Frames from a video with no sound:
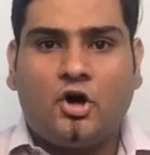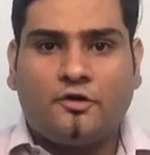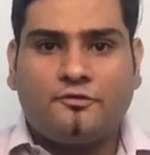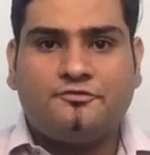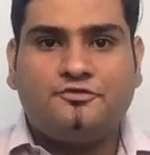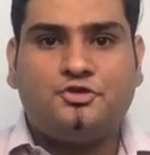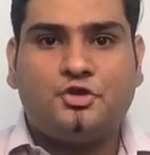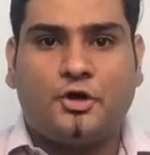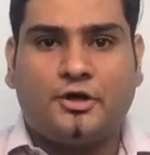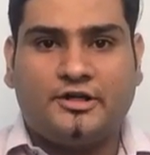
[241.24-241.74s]

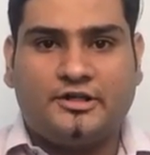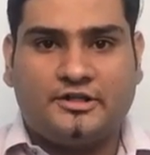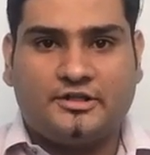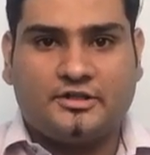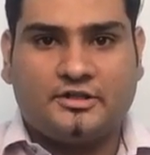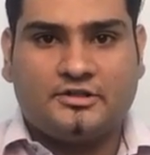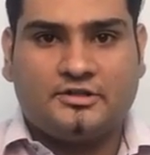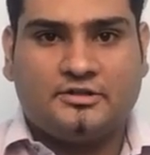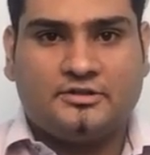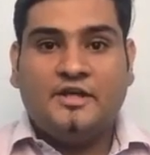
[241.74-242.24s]
of joint,
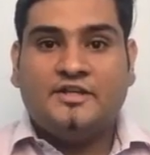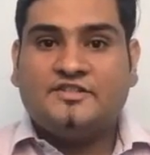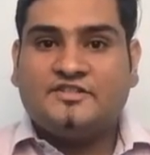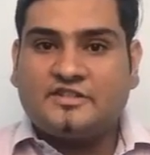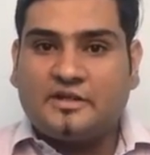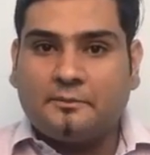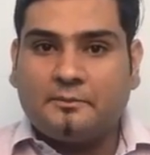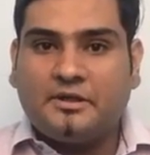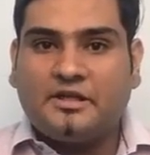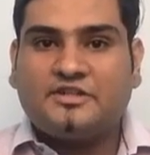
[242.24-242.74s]

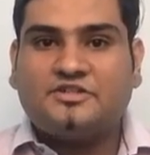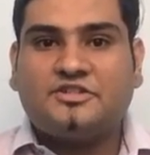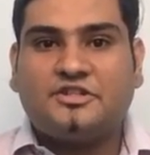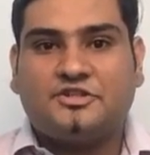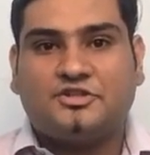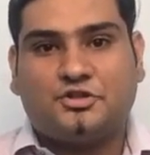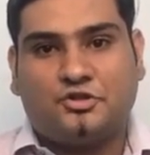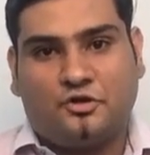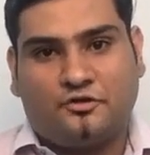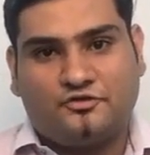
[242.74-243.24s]

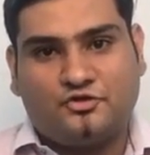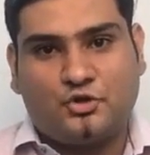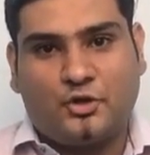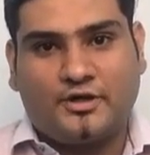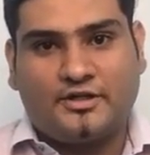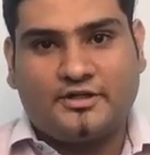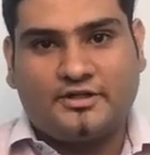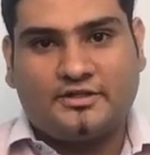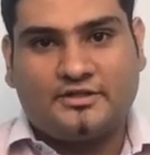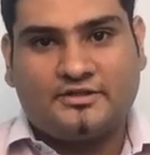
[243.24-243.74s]
subluxation of
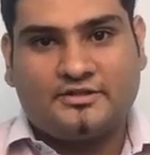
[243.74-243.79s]
joint,